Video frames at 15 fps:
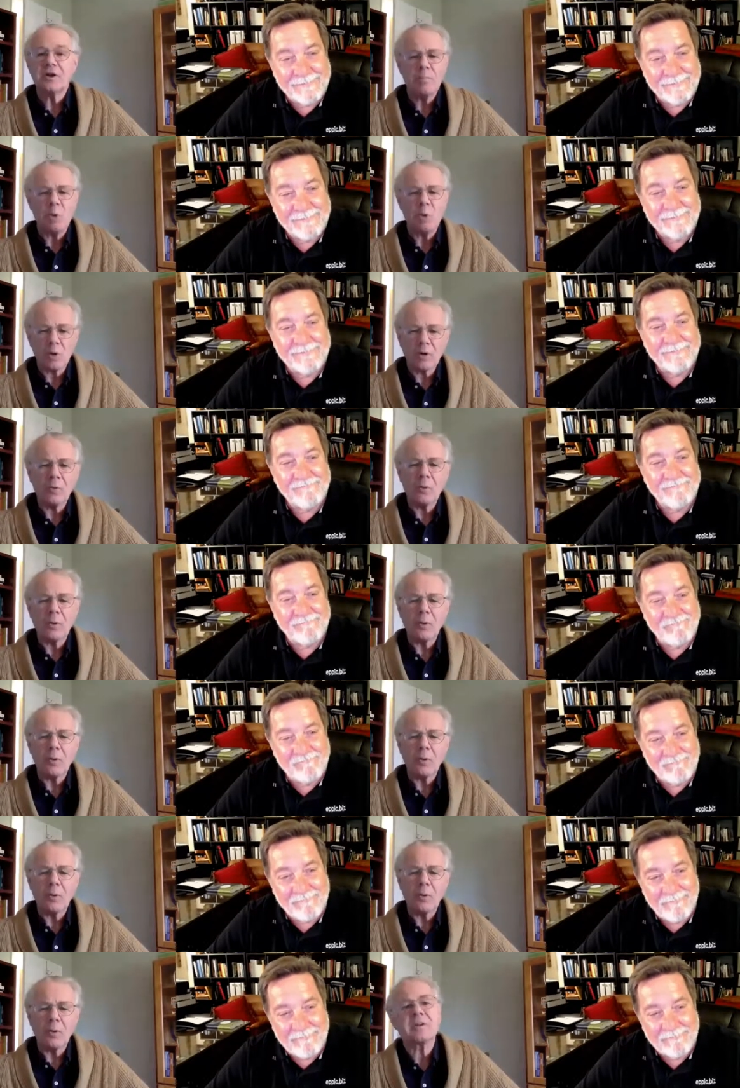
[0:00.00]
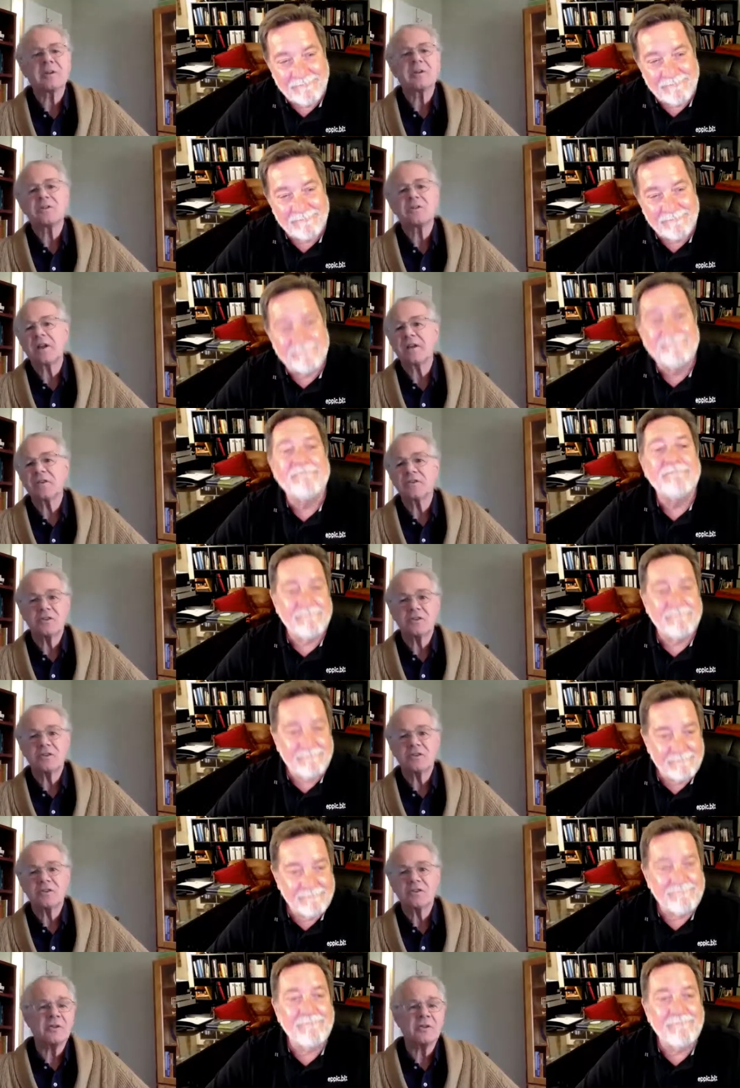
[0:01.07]
Speaker 1: more aware of learning science, and
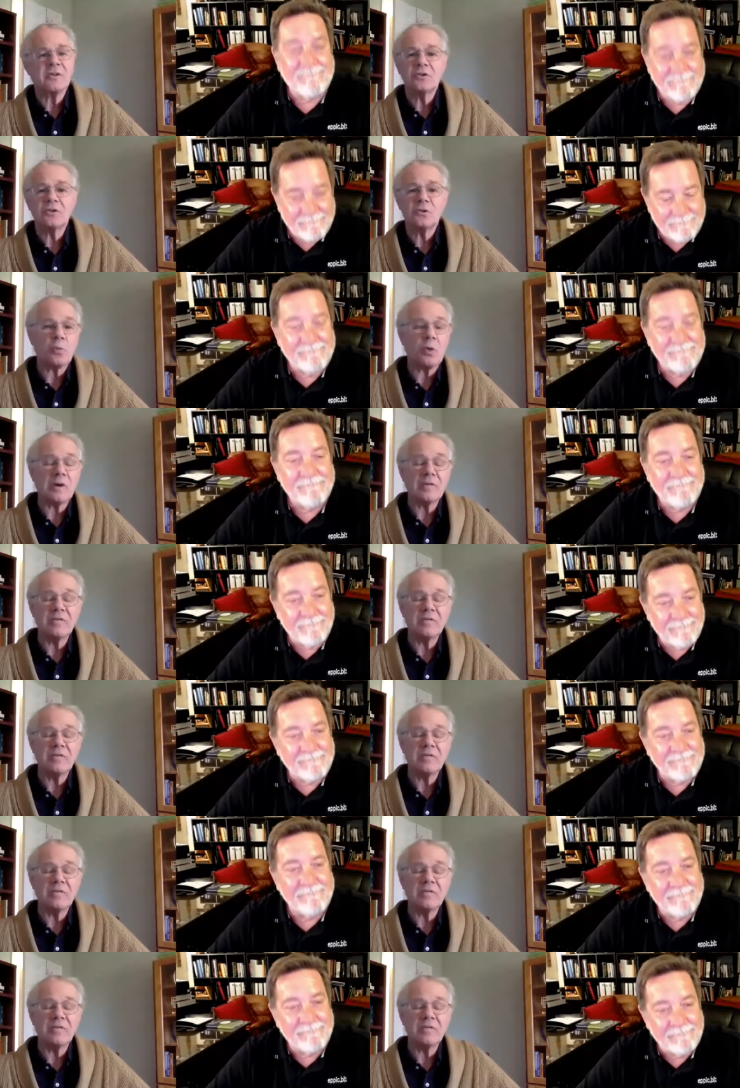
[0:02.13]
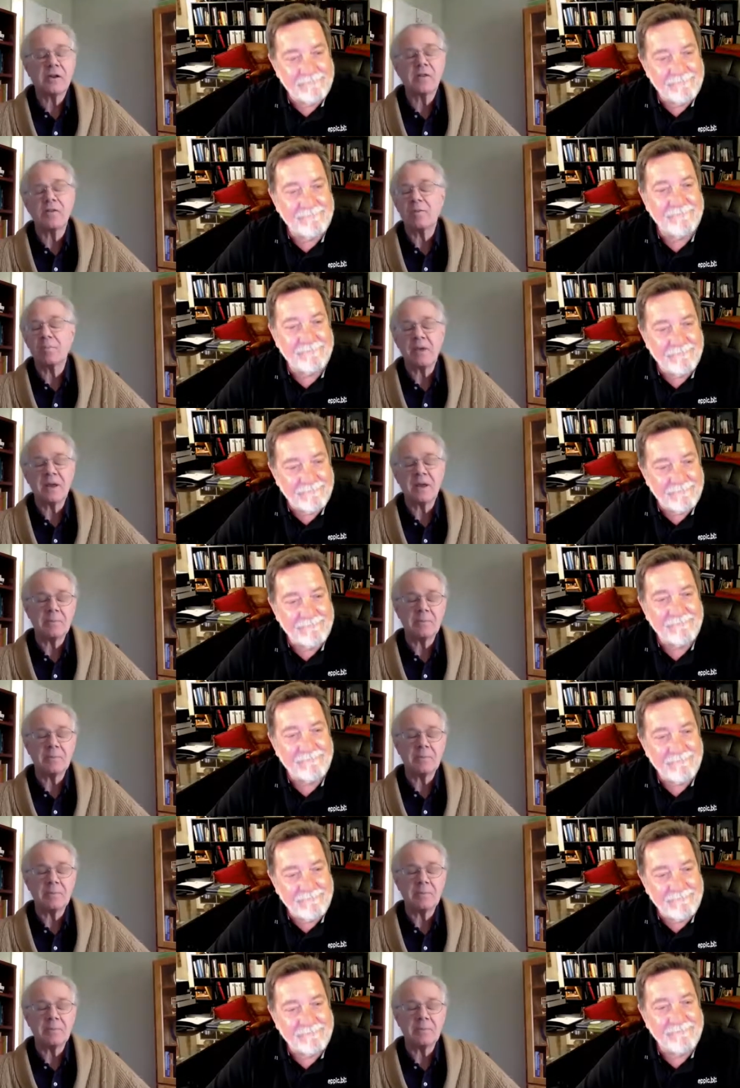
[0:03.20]
hopefully, this is one channel that may be
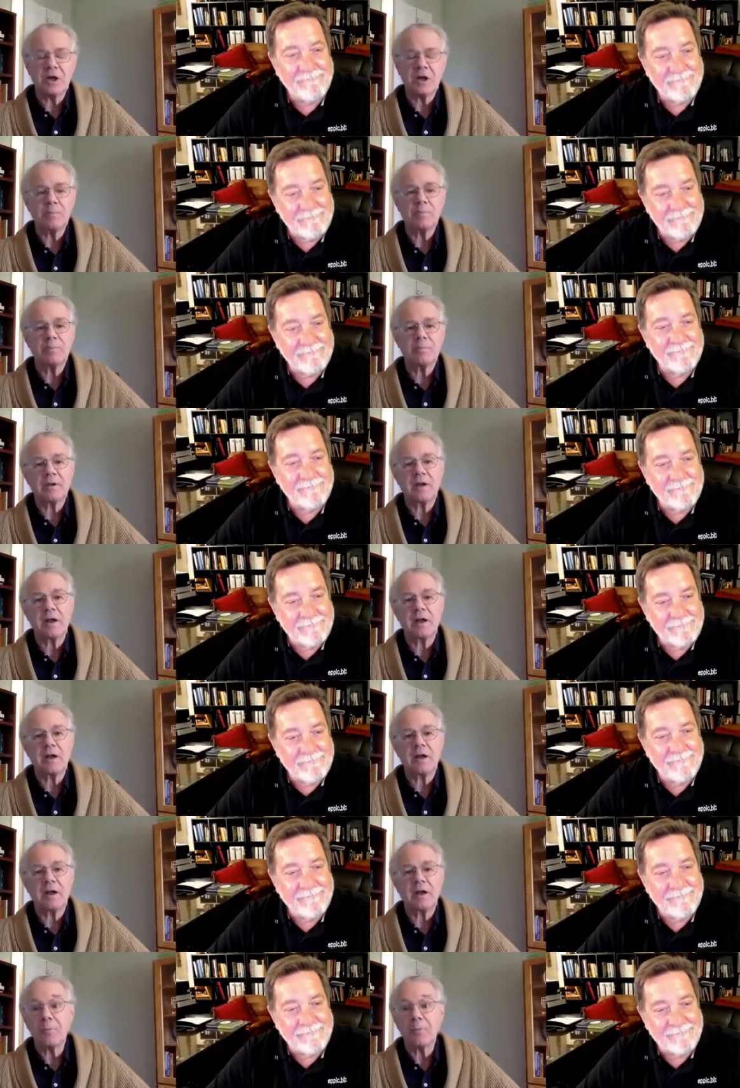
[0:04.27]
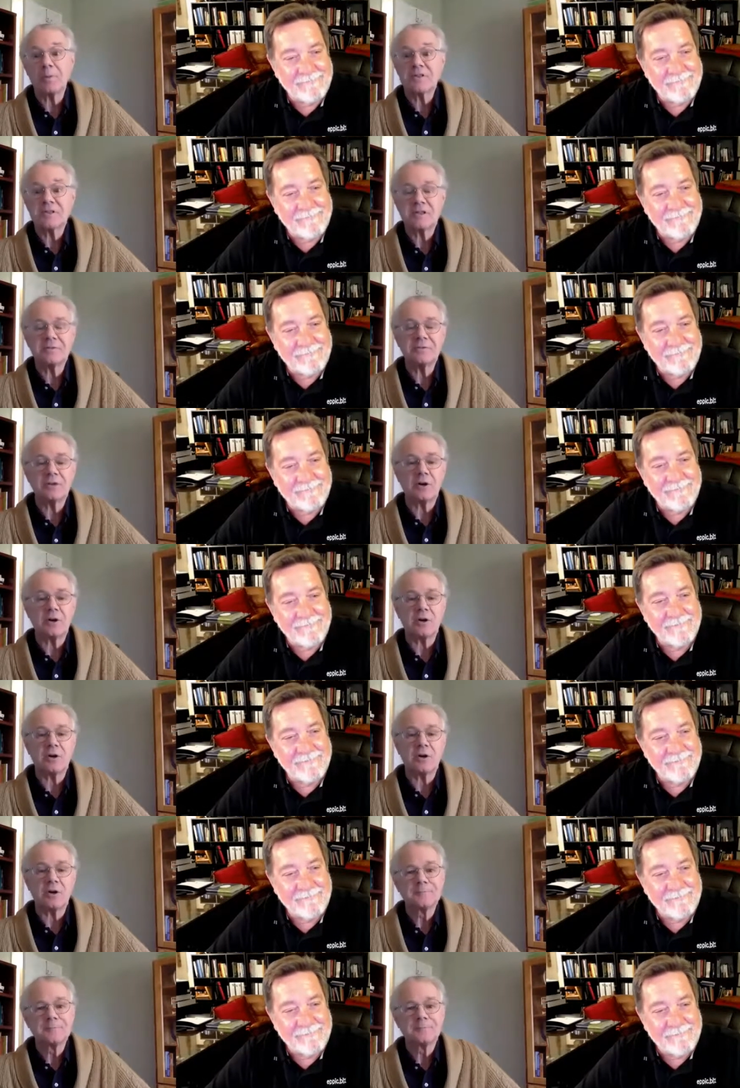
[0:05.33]
able to help uh, help us lift
Speaker 2: our
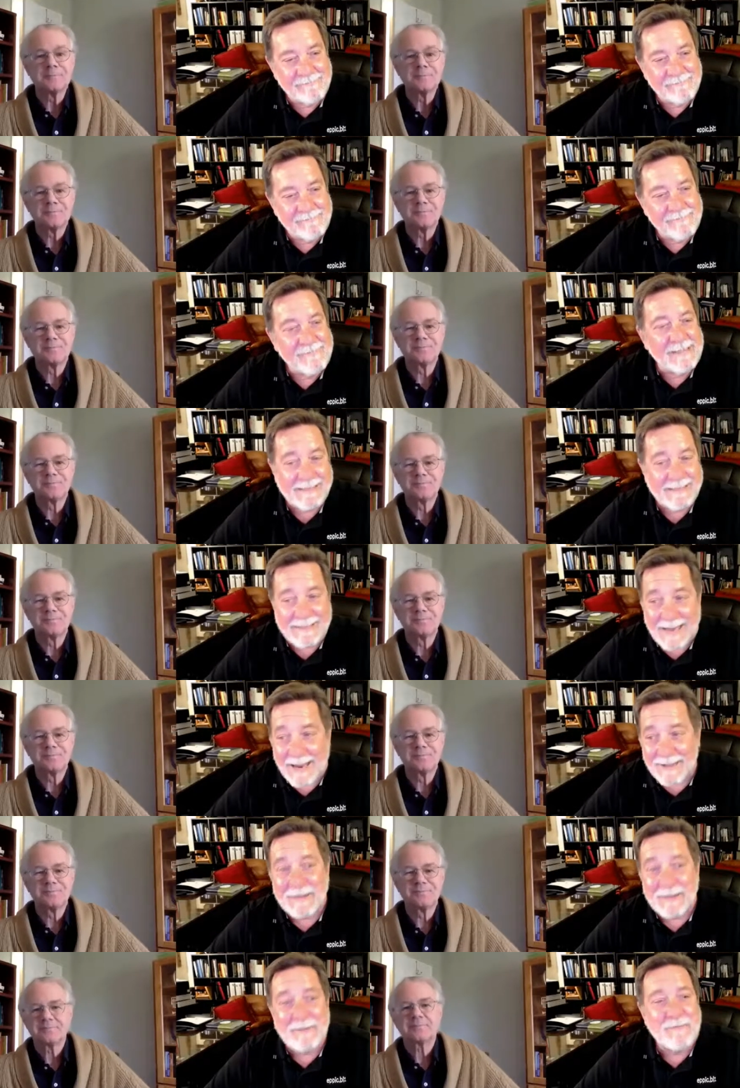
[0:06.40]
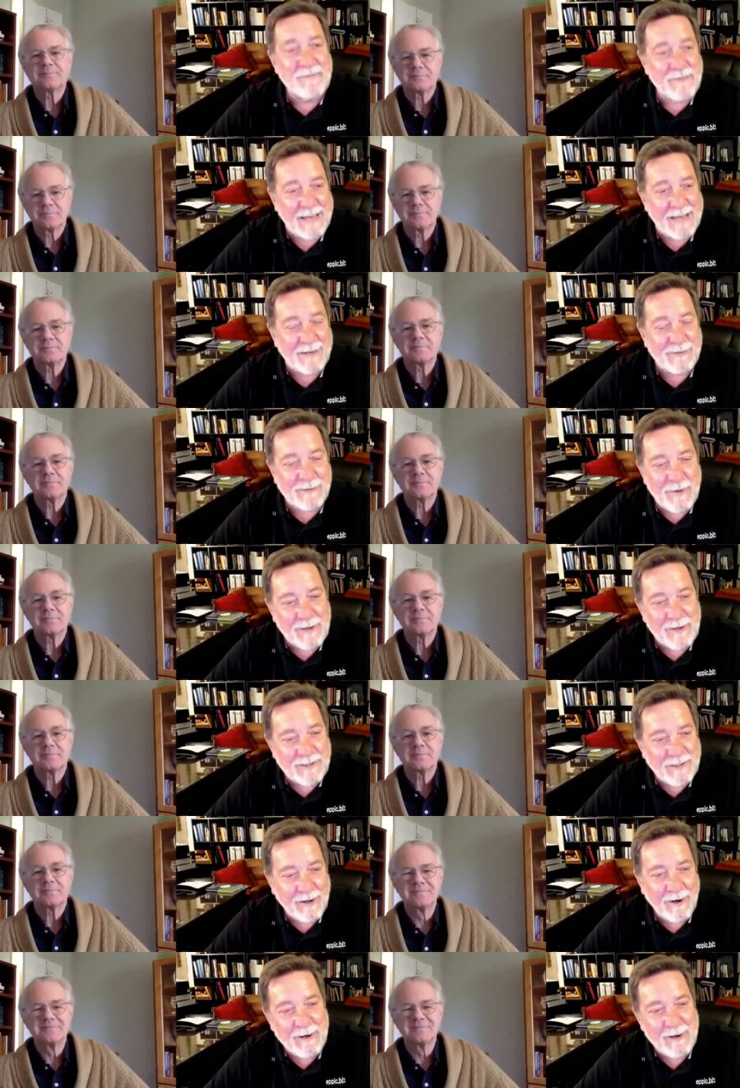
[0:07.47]
game. Exactly. Thank you so
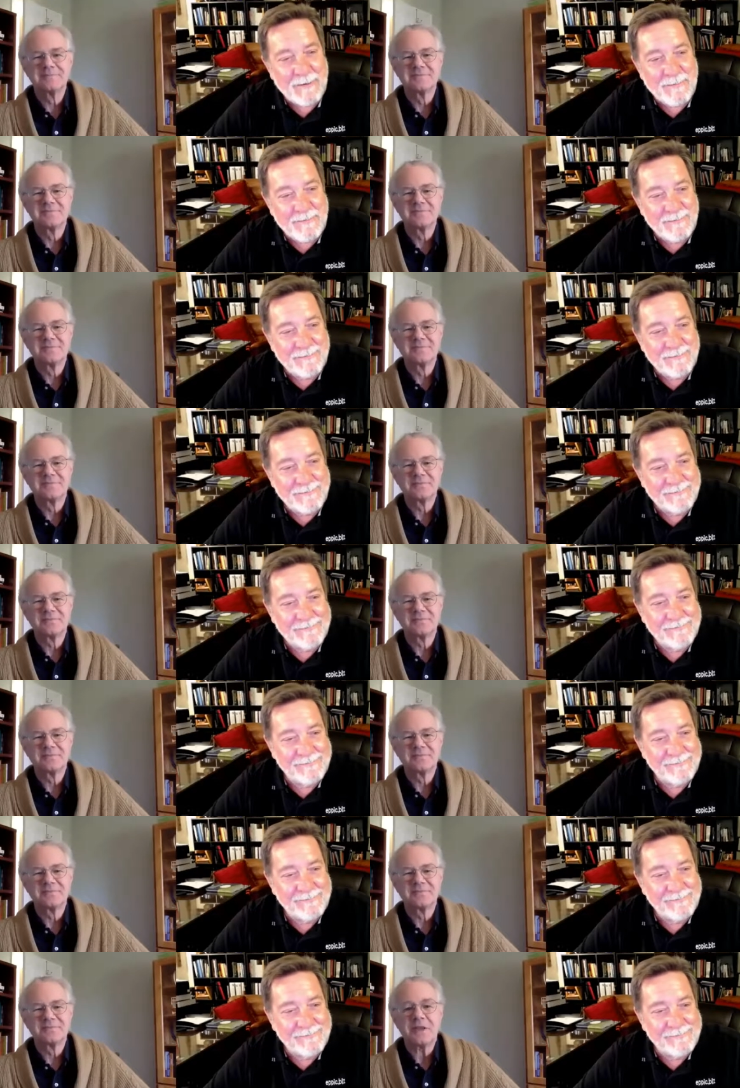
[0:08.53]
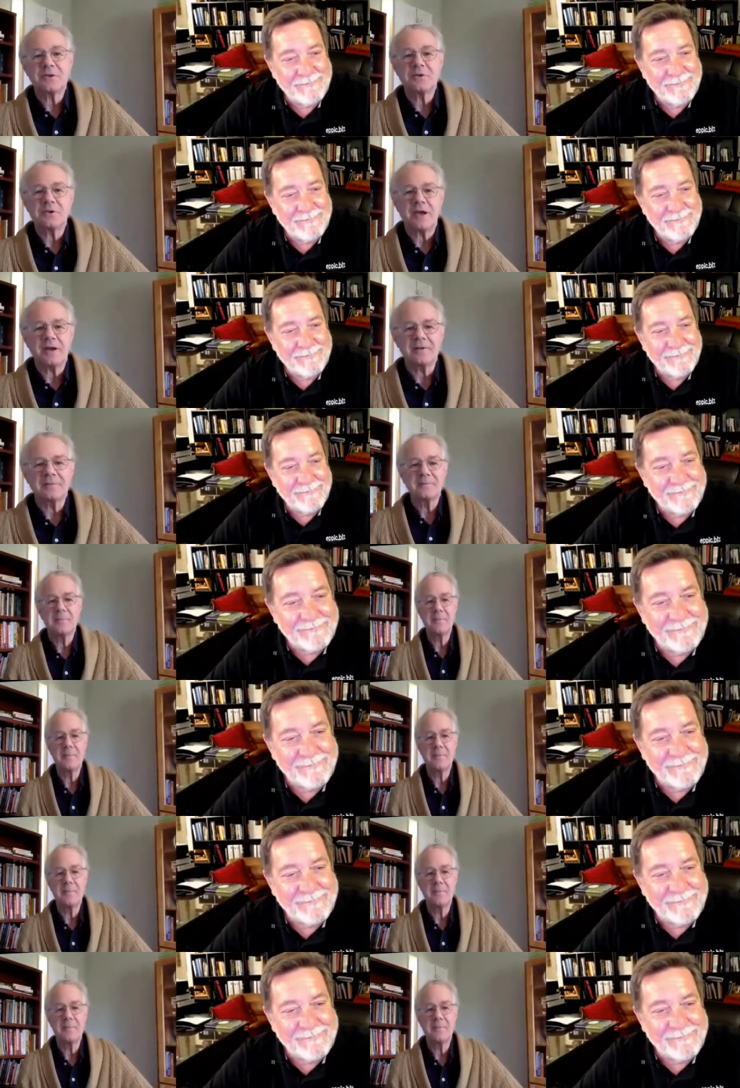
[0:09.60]
much, Clark.
Speaker 1: Thank you, Guy.